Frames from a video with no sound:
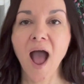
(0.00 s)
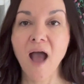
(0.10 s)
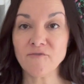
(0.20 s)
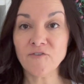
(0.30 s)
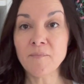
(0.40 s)

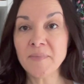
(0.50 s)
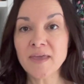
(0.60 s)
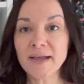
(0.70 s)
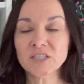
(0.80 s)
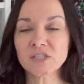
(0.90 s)
For
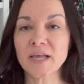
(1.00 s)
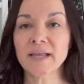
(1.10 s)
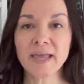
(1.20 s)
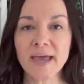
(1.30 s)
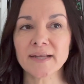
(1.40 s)
me, it just
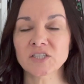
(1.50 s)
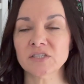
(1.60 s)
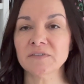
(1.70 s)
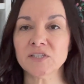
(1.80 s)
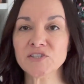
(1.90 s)

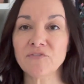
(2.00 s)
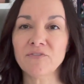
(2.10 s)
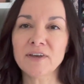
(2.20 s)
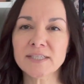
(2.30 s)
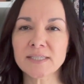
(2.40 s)
feels
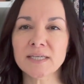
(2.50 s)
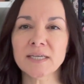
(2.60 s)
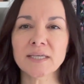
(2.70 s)
fussy.